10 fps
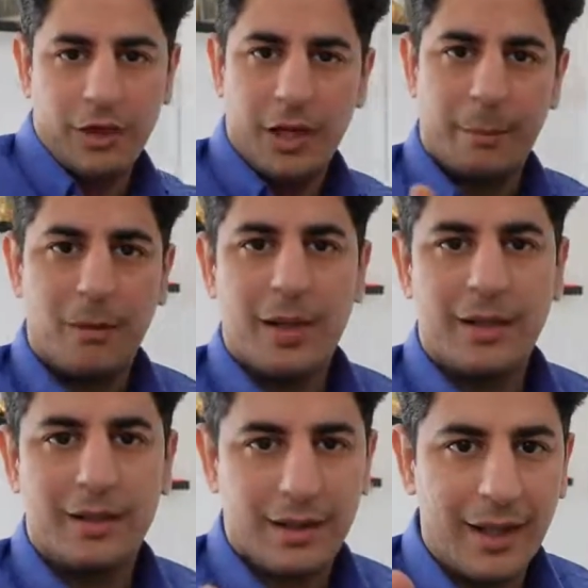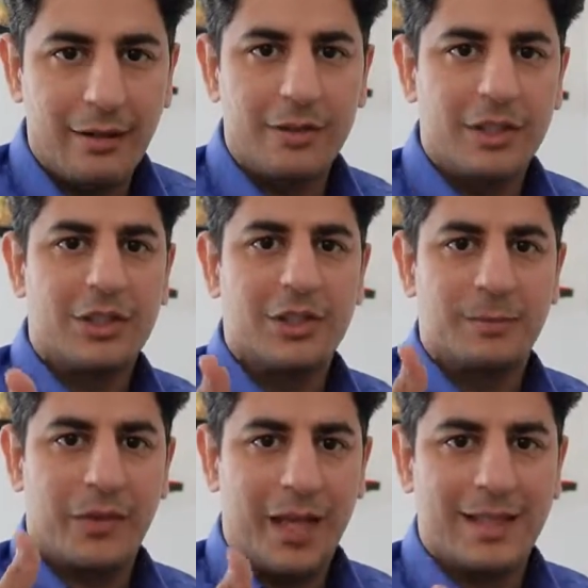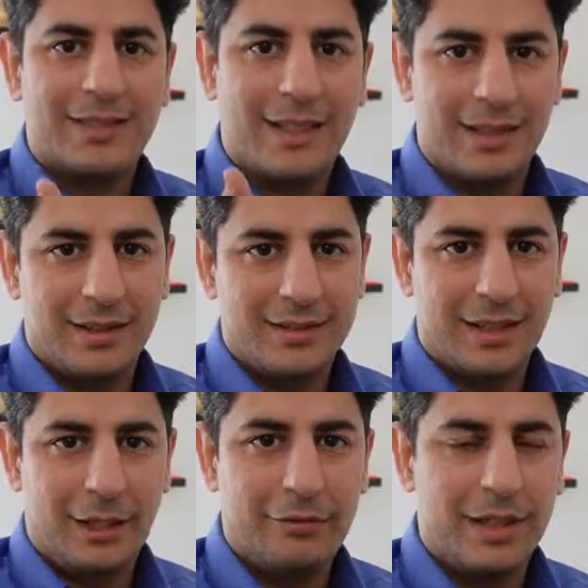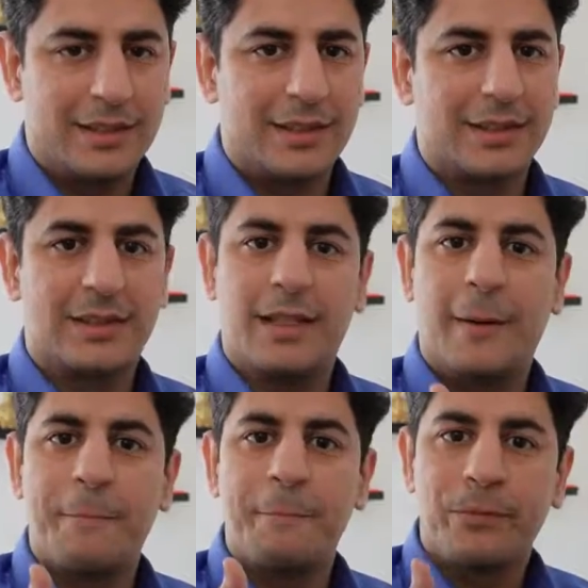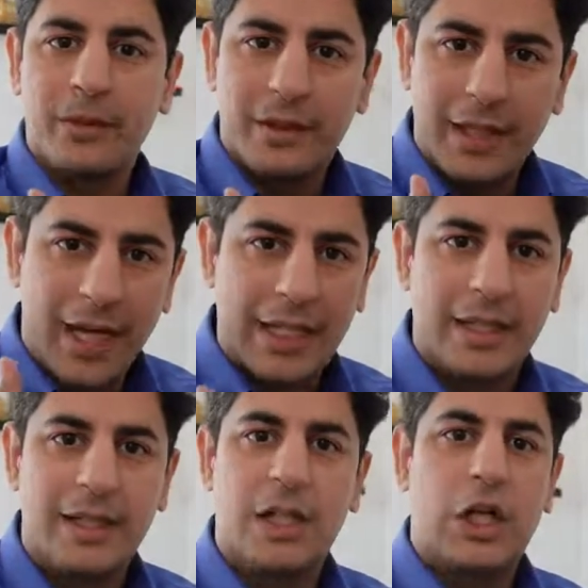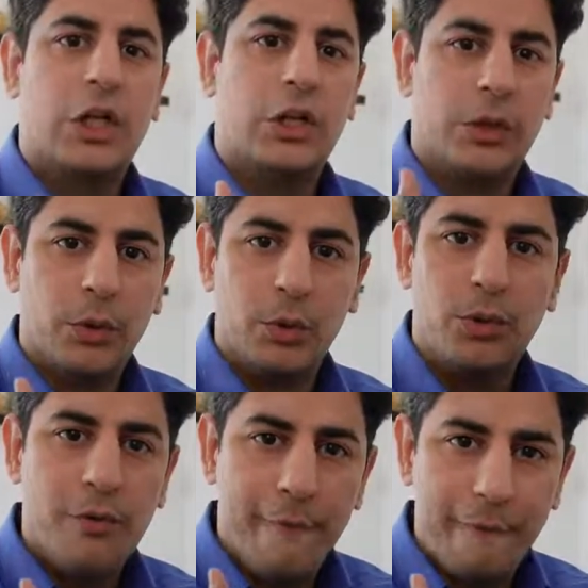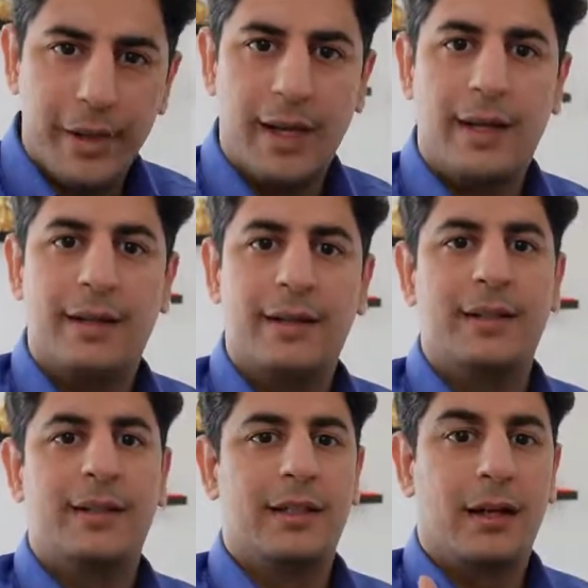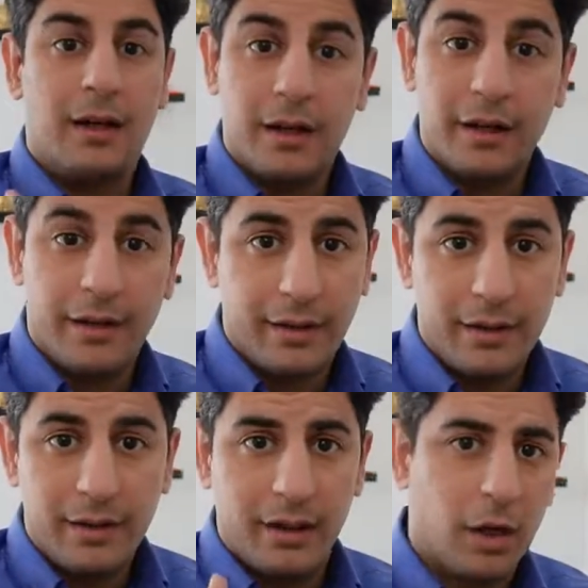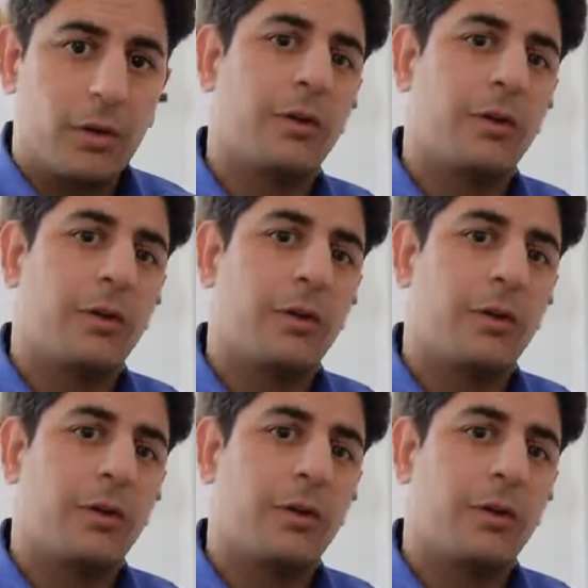The number one thing which X signifies is that you will earn a